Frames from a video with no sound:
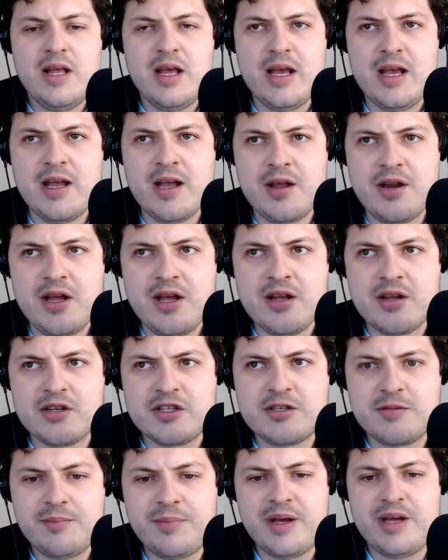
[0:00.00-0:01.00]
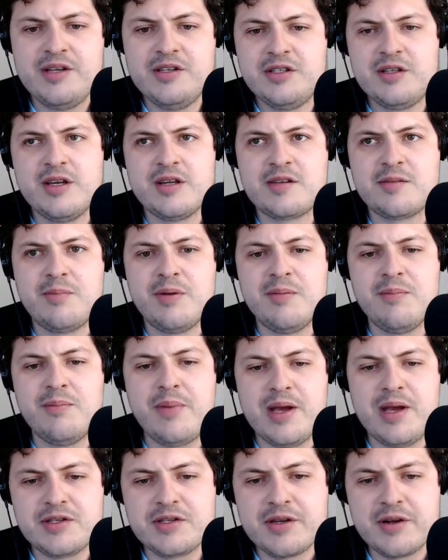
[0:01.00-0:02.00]
And in a space that's been
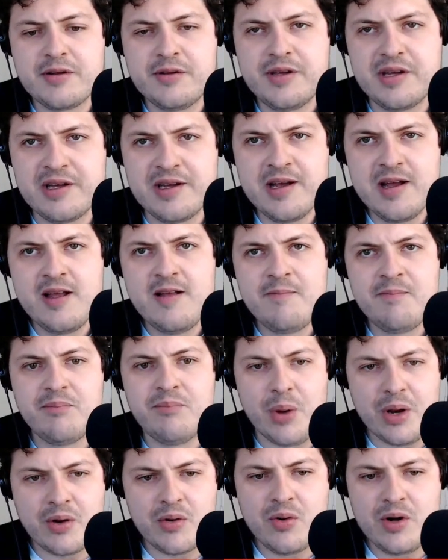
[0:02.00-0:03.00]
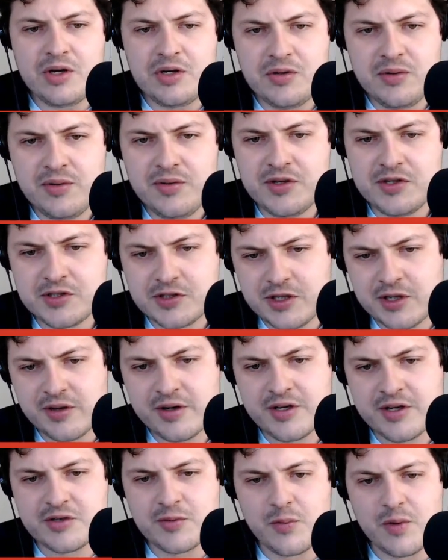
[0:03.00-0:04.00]
basically Bitcoin doing the
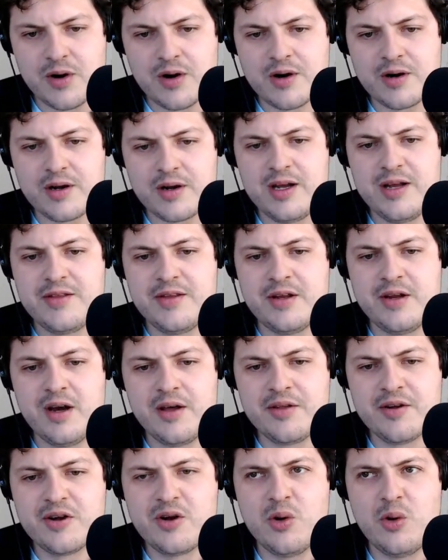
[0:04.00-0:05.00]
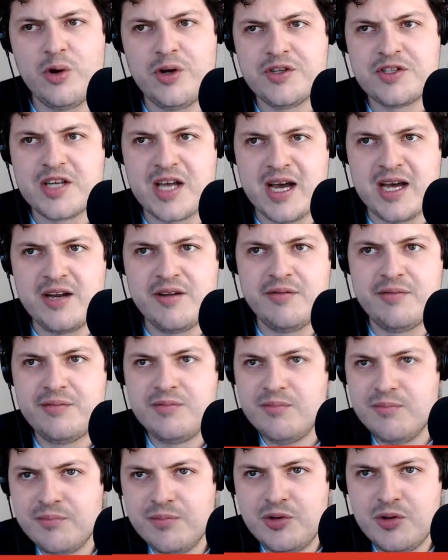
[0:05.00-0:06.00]
serious work and then other coins kind of
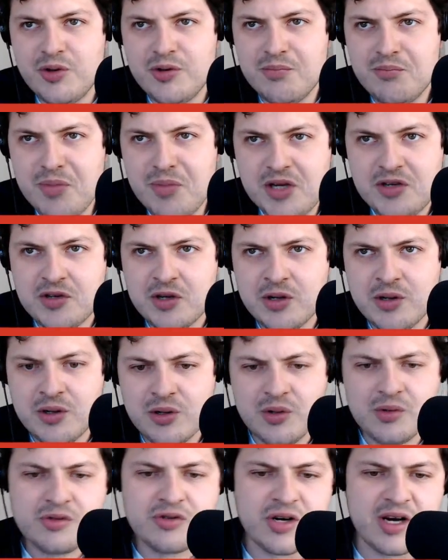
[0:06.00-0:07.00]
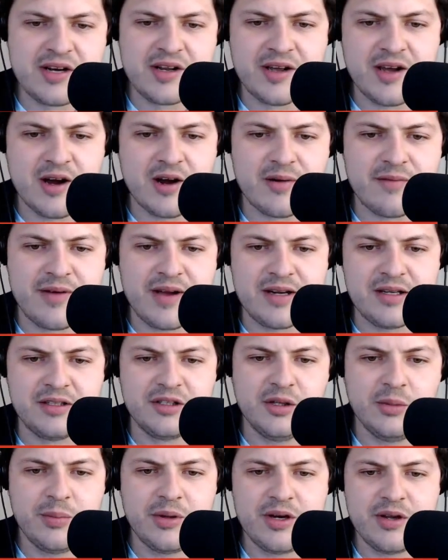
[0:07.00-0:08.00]
doing me too, trying to carve out a
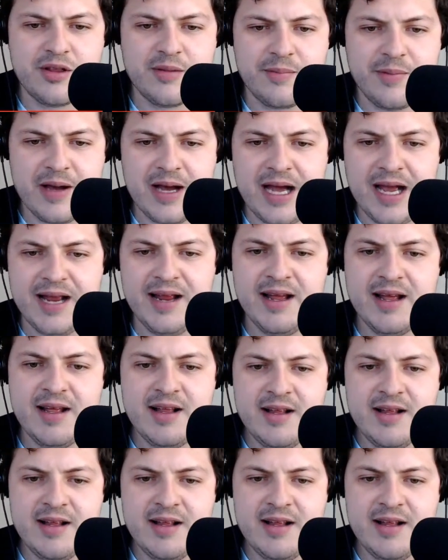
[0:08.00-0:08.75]
little bit of the pie,